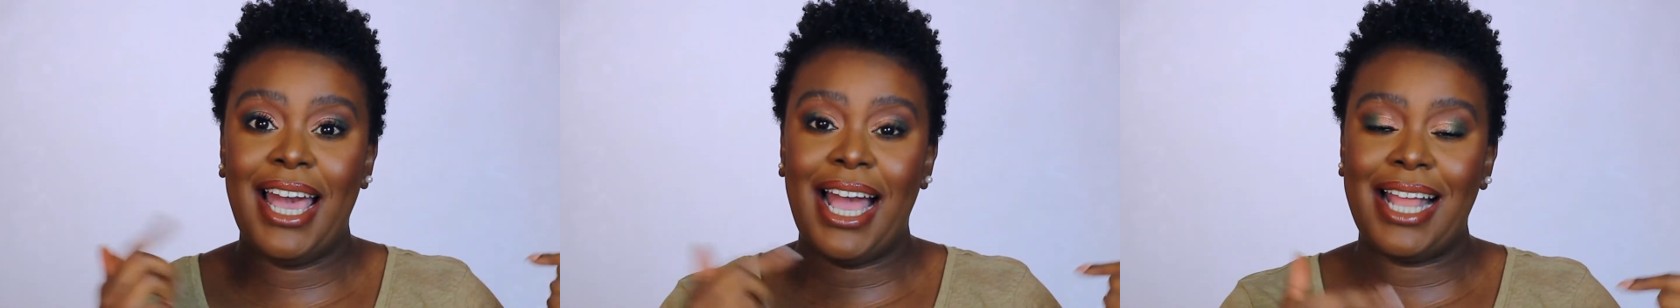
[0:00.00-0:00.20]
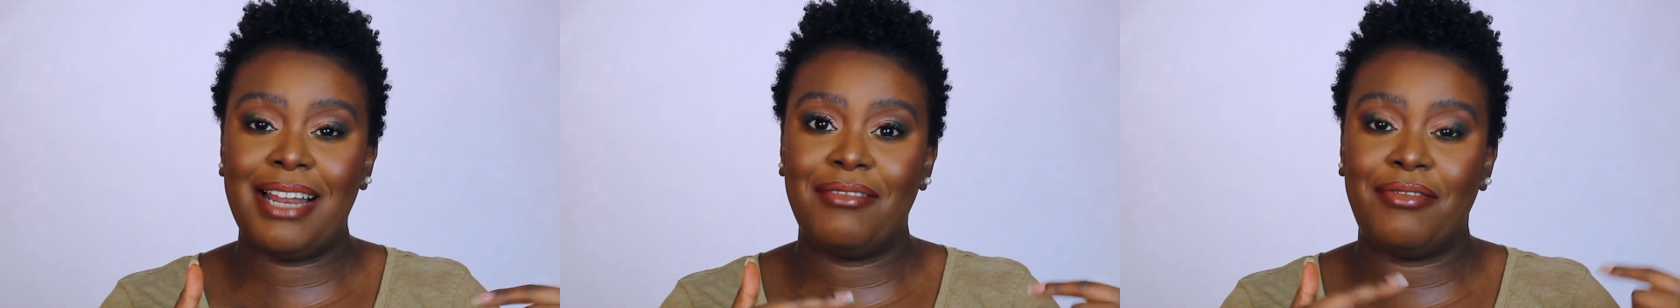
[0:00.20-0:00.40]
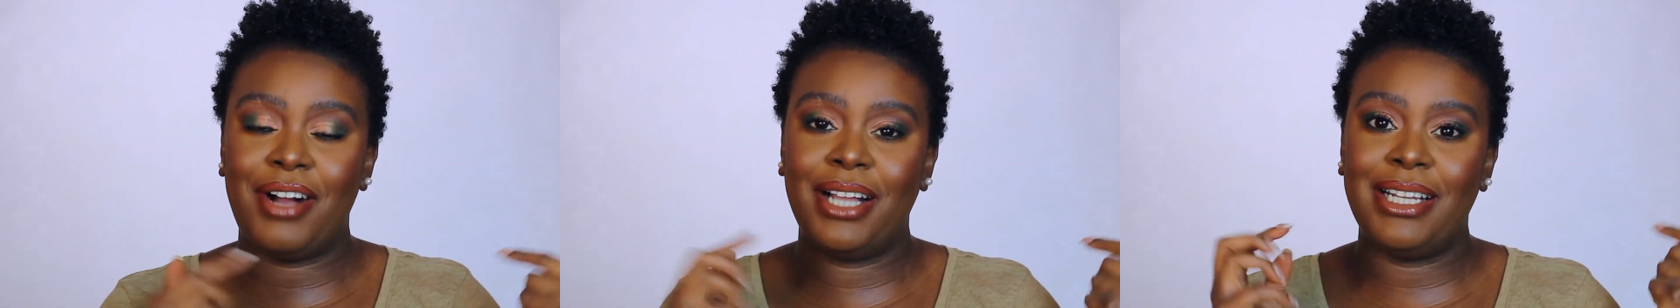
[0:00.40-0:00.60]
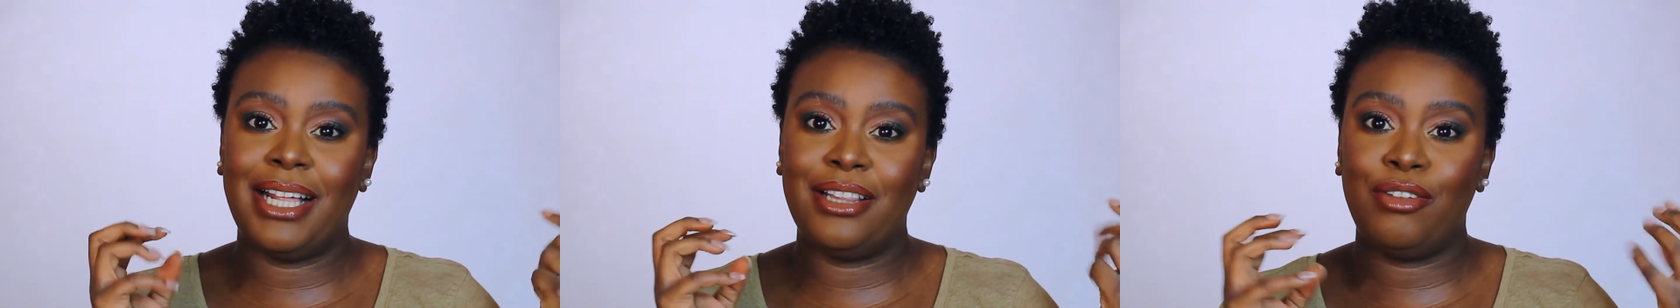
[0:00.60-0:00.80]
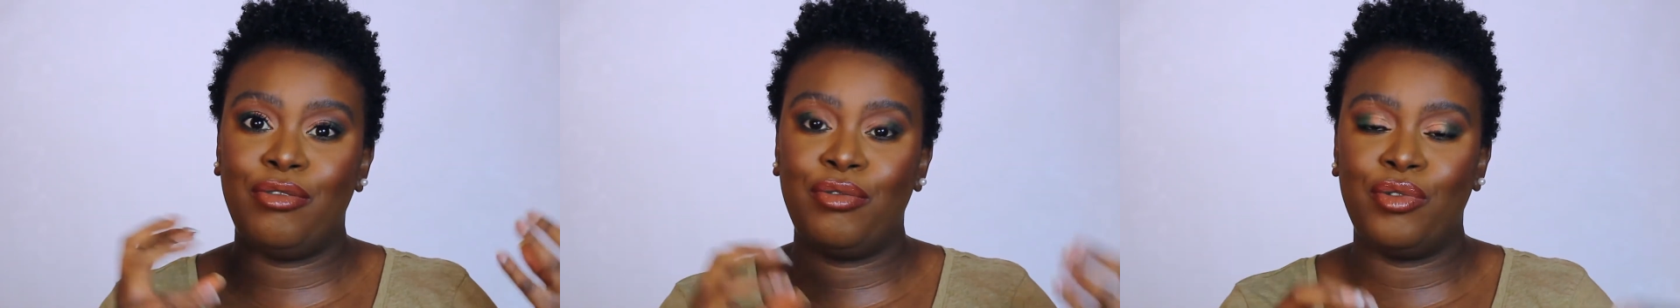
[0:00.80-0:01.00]
and I find
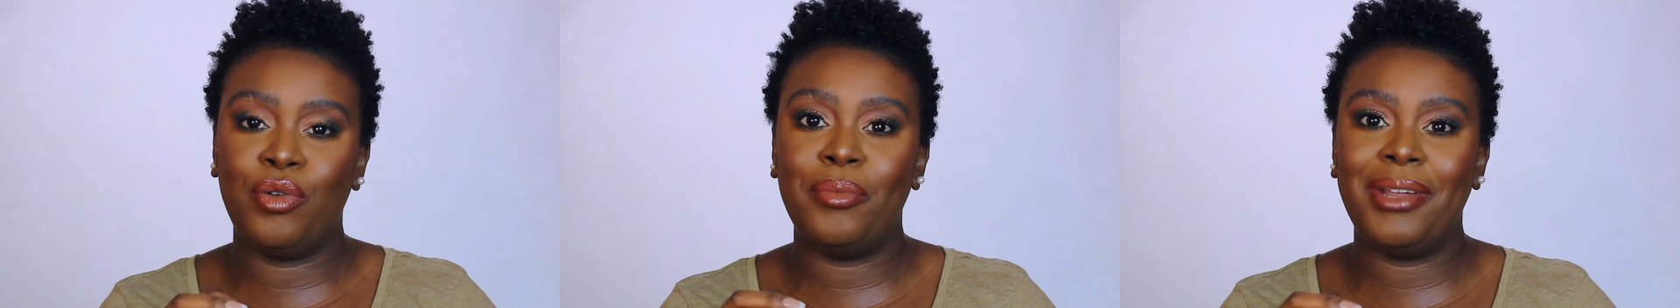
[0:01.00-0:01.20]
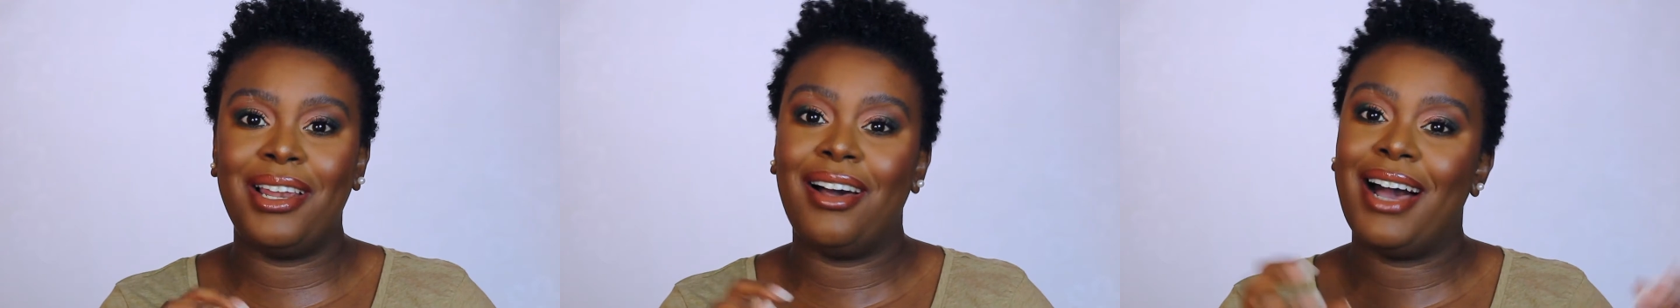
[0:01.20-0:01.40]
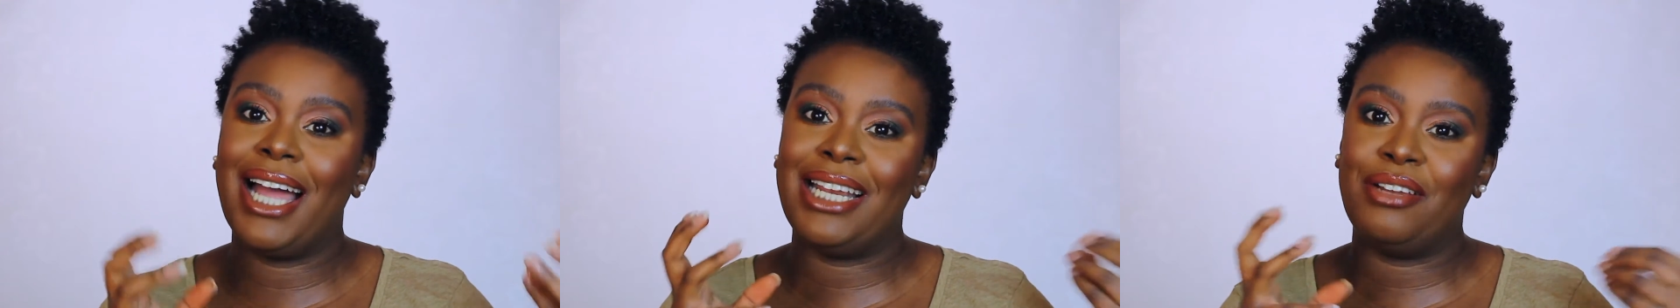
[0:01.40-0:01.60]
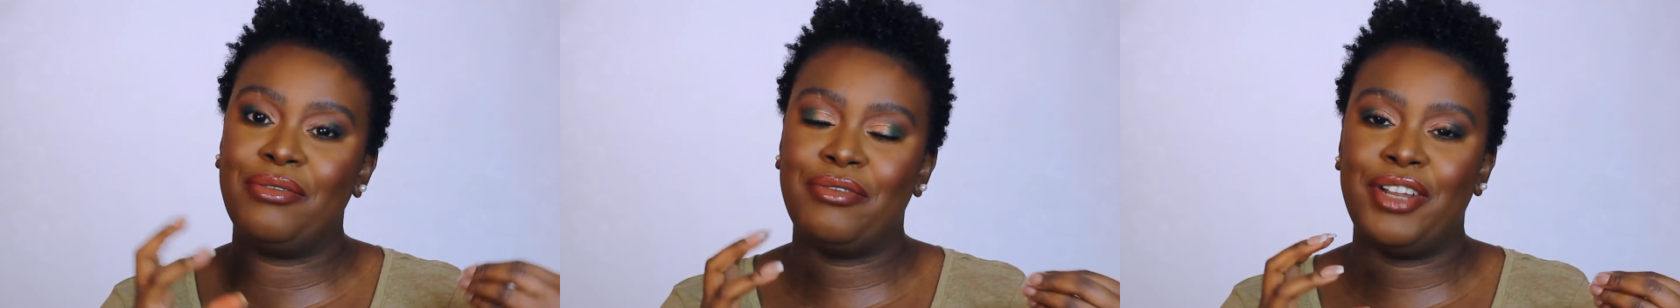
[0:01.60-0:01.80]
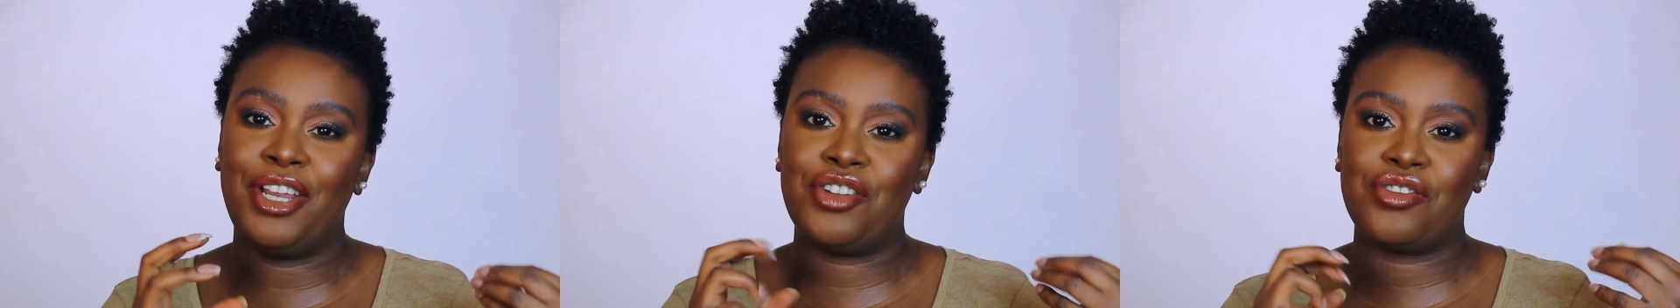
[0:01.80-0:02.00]
that the formula and the
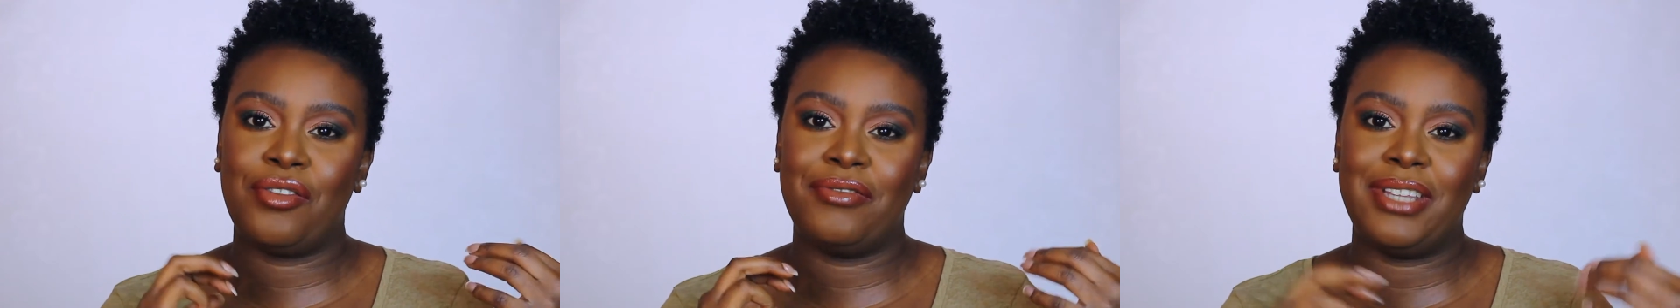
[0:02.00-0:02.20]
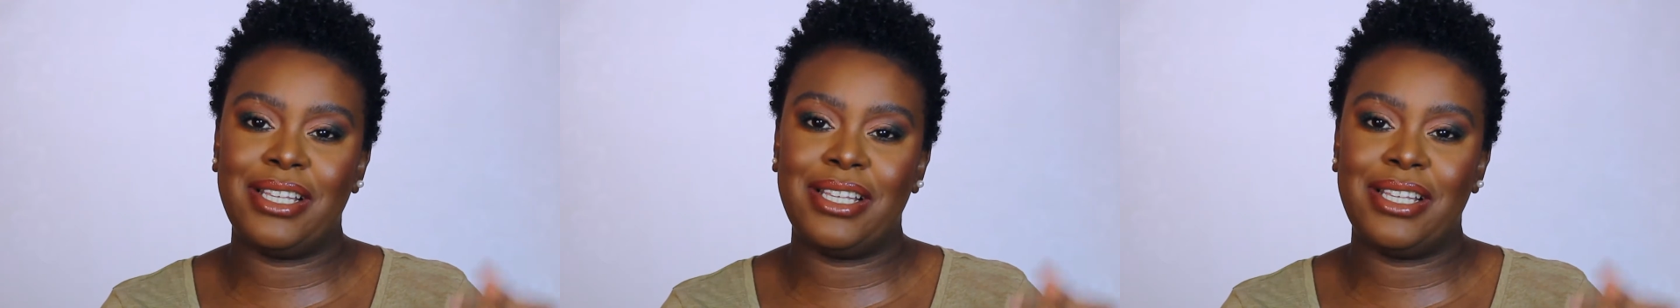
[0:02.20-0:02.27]
finish of